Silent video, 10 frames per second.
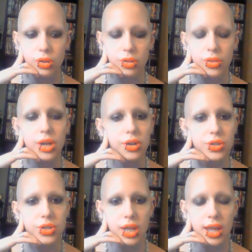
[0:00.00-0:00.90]

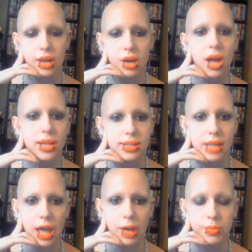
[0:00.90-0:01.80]
There's a
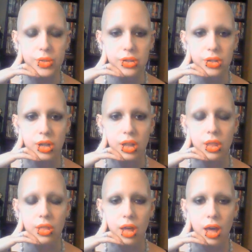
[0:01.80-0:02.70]
concept
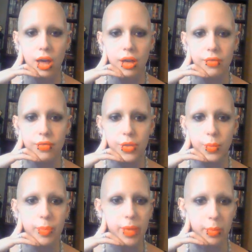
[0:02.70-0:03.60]
of the
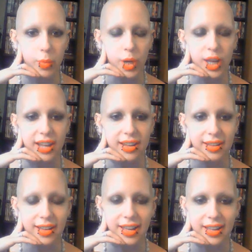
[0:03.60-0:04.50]
whipping boy.
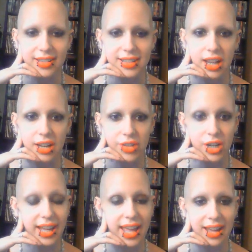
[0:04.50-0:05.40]
It's kind of an
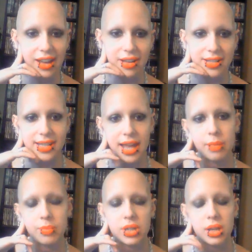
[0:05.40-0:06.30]
archaic
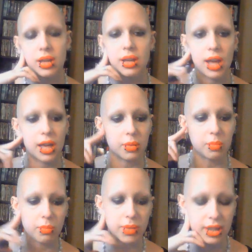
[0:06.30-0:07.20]
concept,
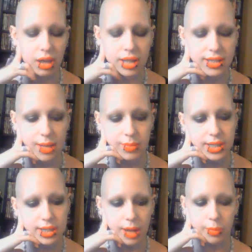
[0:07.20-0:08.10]
but the concept
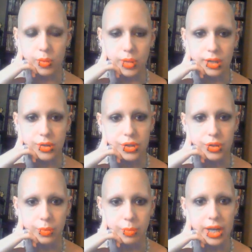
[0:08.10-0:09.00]
is that I'm going
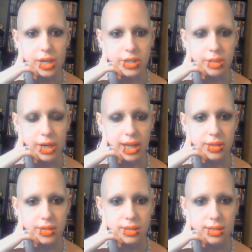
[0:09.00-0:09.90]
to punish someone
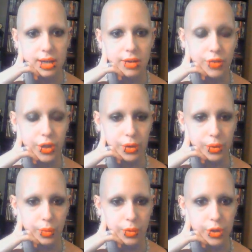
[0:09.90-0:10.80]
else instead of you.